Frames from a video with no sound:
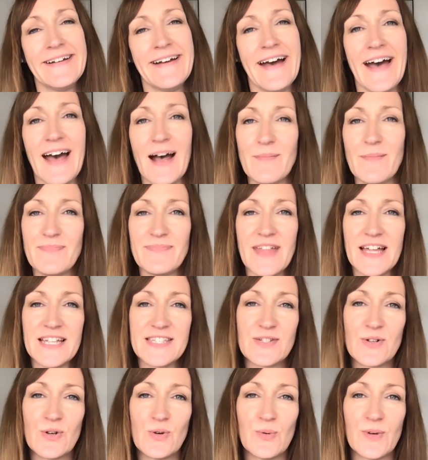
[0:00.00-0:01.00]
That's
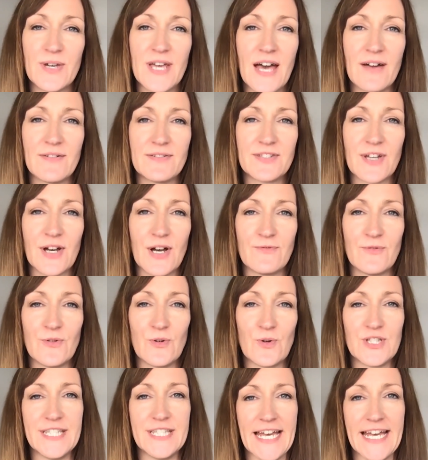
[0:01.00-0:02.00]
all we have time for
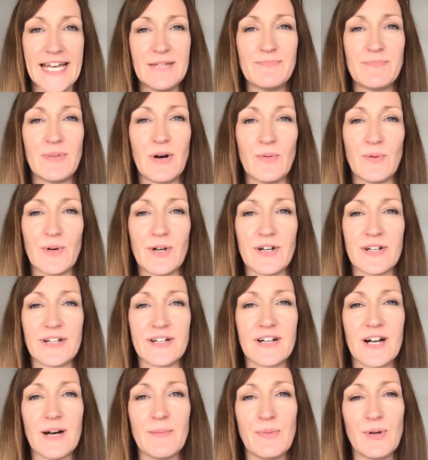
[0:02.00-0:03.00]
today, but we've got a
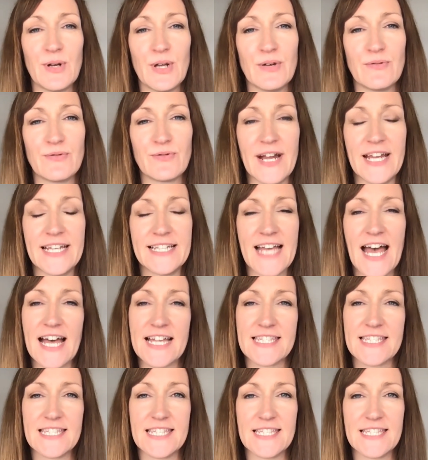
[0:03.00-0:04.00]
couple of great
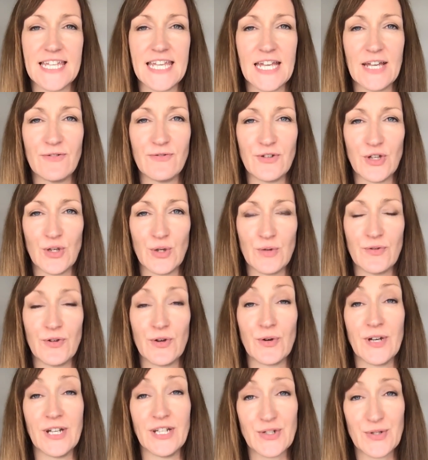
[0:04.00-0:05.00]
assets here for you if
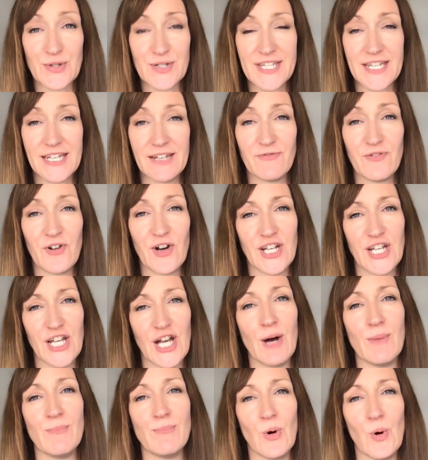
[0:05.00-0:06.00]
you're interested in finding
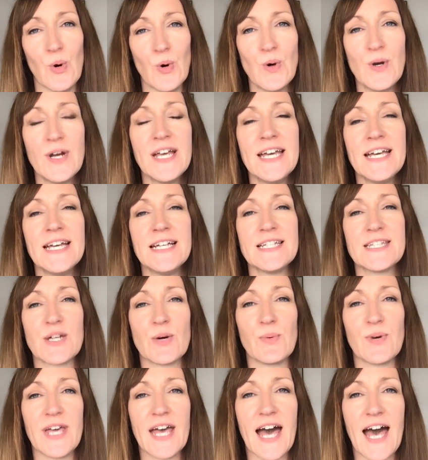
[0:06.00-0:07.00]
out more. So
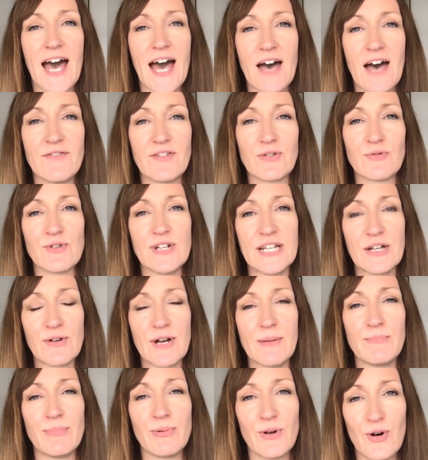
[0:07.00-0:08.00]
we have a really
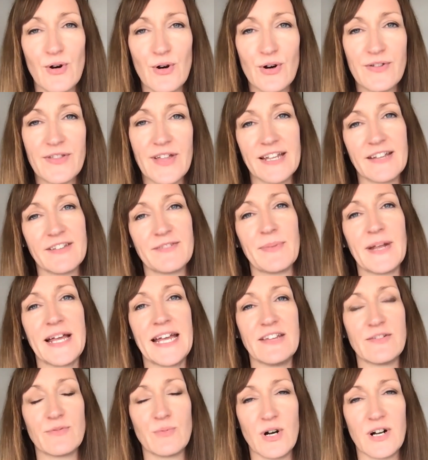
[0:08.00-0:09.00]
great blog that
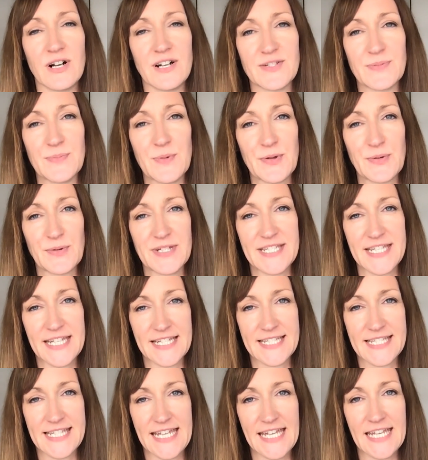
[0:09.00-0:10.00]
explains what Customer
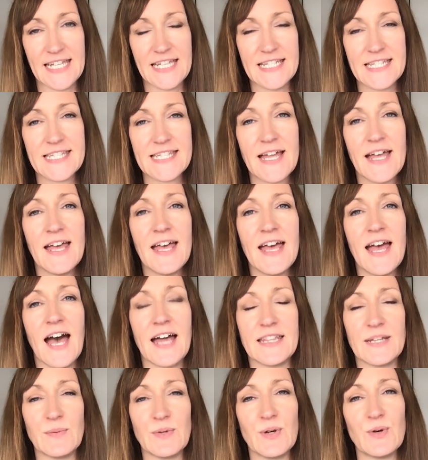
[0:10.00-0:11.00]
360 is. And
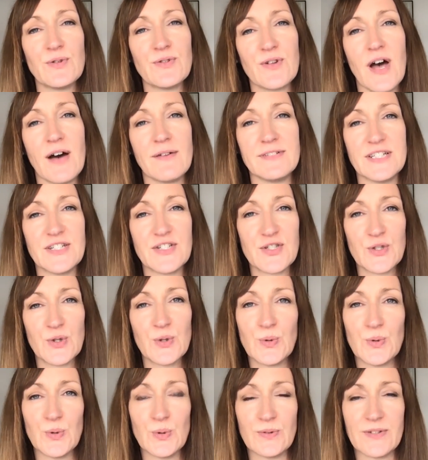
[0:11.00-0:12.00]
then we also have this
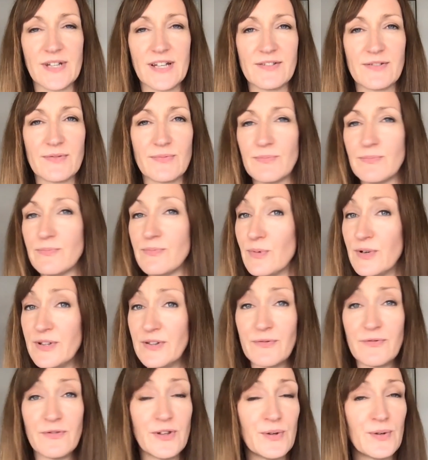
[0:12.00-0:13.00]
tool that's with a
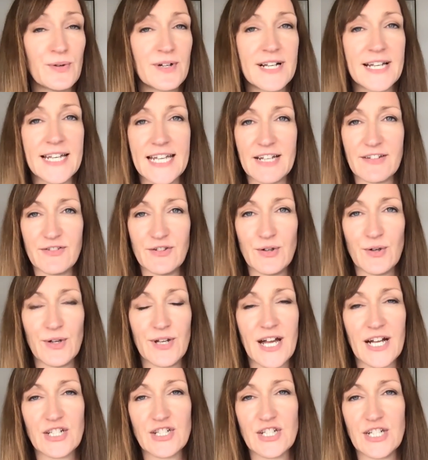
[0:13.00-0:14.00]
few clicks, you can
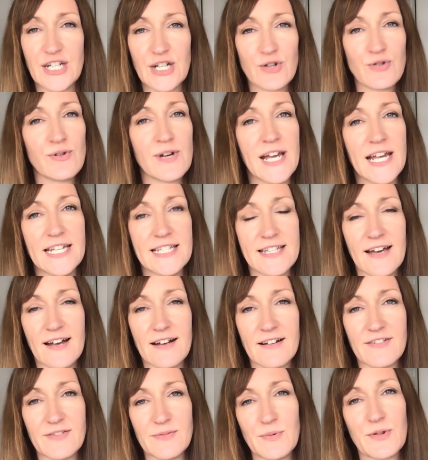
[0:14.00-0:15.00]
actually create a
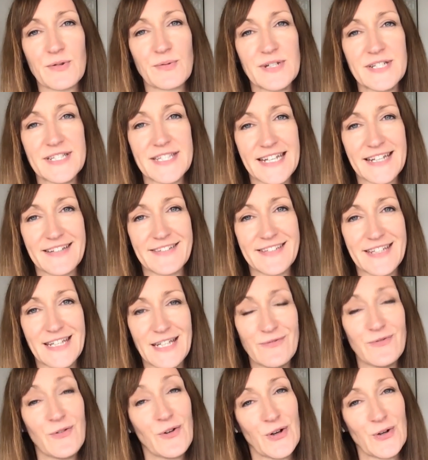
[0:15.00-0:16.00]
Customer 360
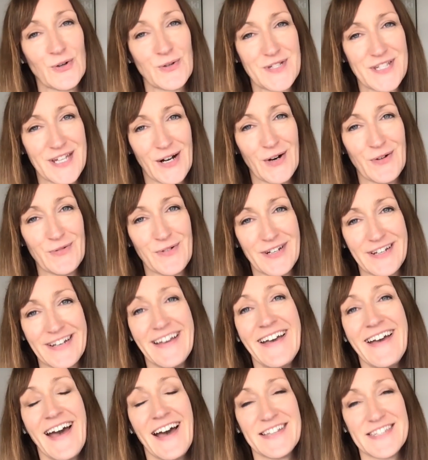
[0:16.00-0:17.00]
for yourself and
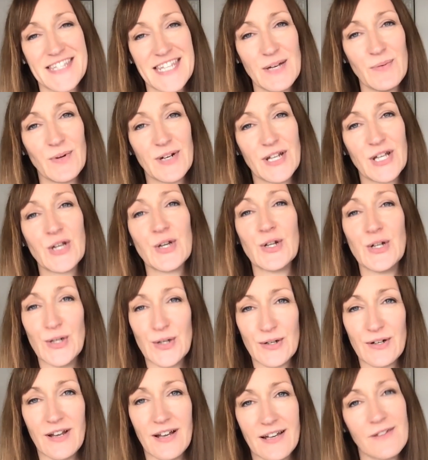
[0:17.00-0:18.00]
see what it could
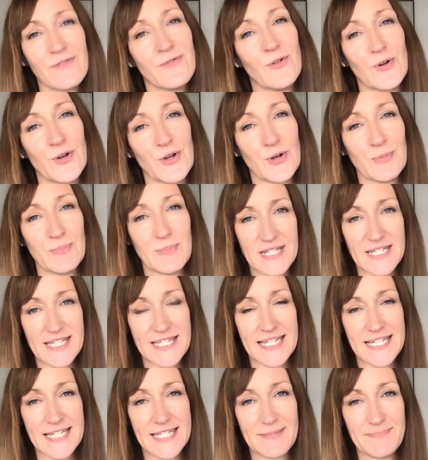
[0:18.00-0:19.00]
look like for your
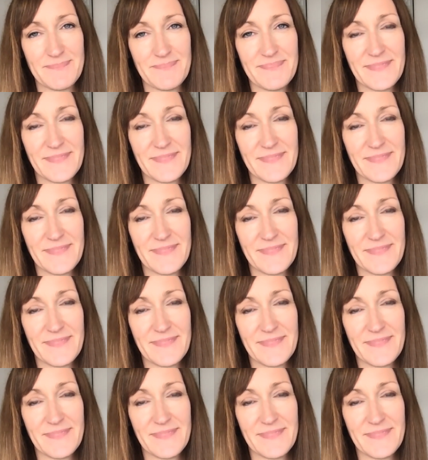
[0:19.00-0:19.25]
business.